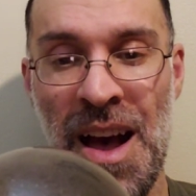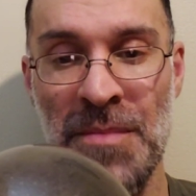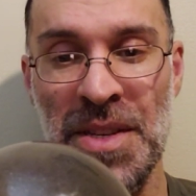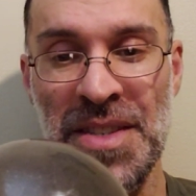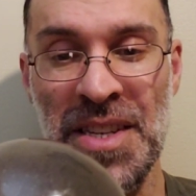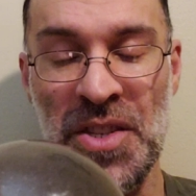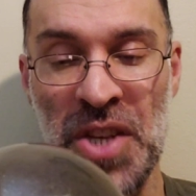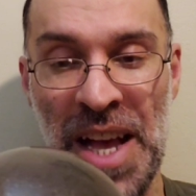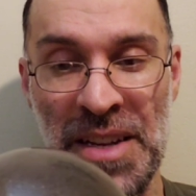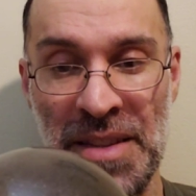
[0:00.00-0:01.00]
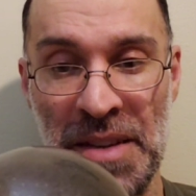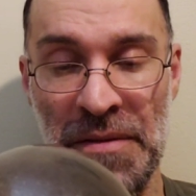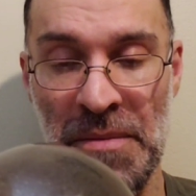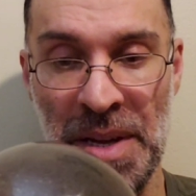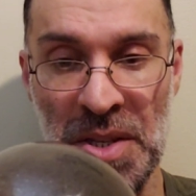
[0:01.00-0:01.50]
I'm just going to channel the
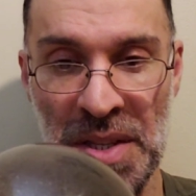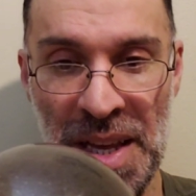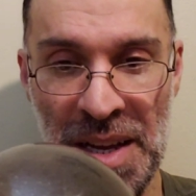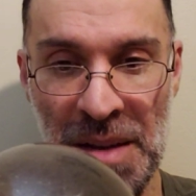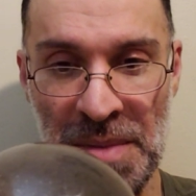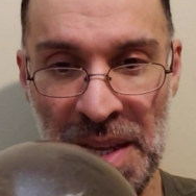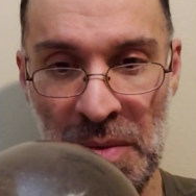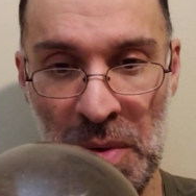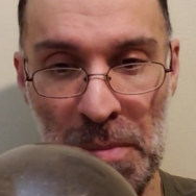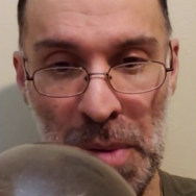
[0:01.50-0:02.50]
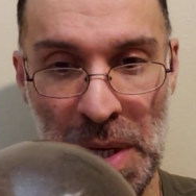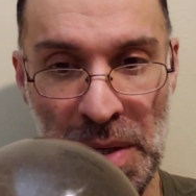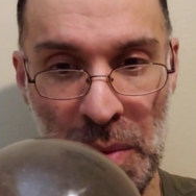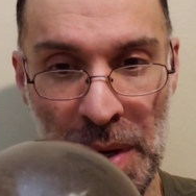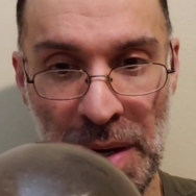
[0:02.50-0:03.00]
information that comes in. We'll put it
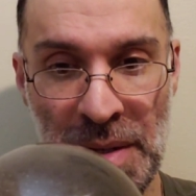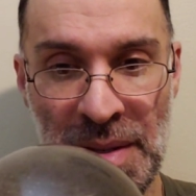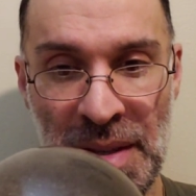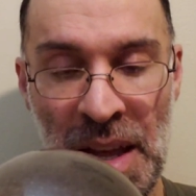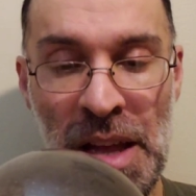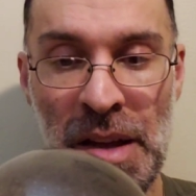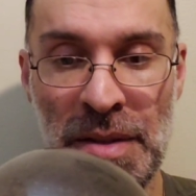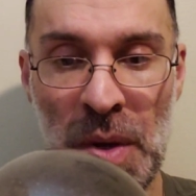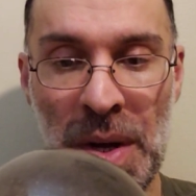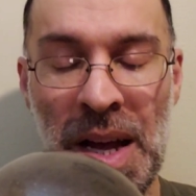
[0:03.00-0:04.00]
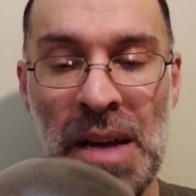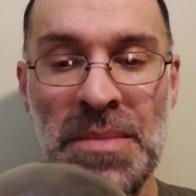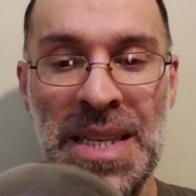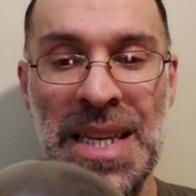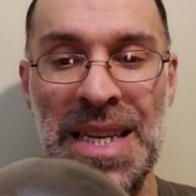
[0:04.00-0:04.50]
to words. So it
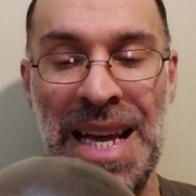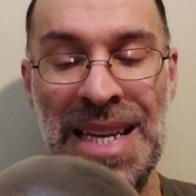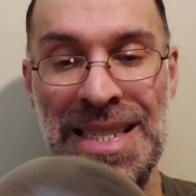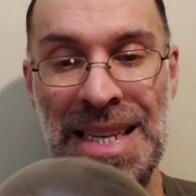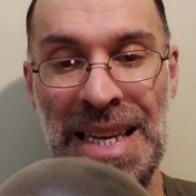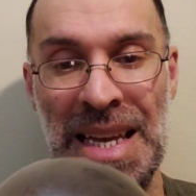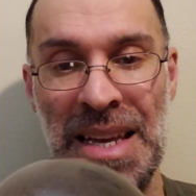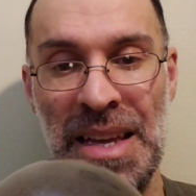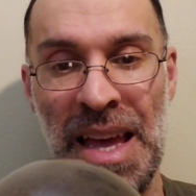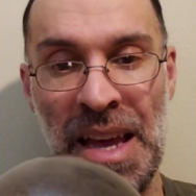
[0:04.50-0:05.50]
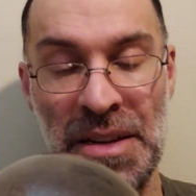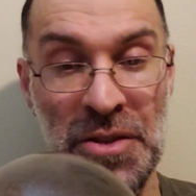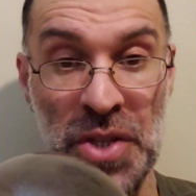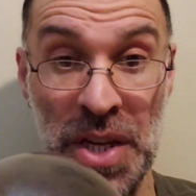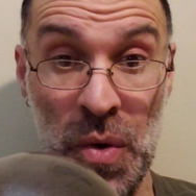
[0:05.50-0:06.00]
comes in as a
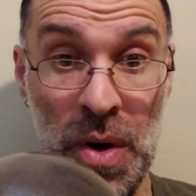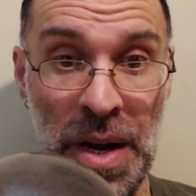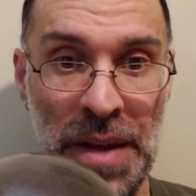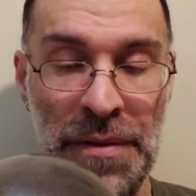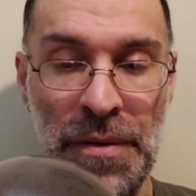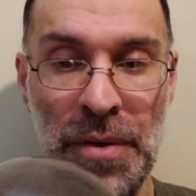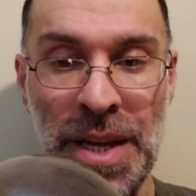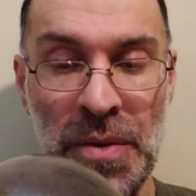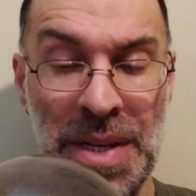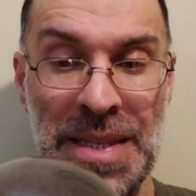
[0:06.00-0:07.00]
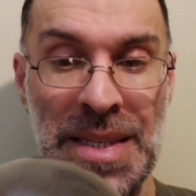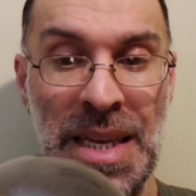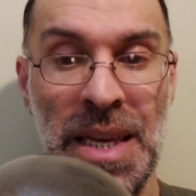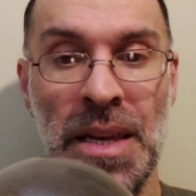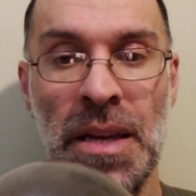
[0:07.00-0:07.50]
energy or a
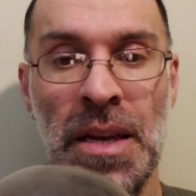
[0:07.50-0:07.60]
frequency.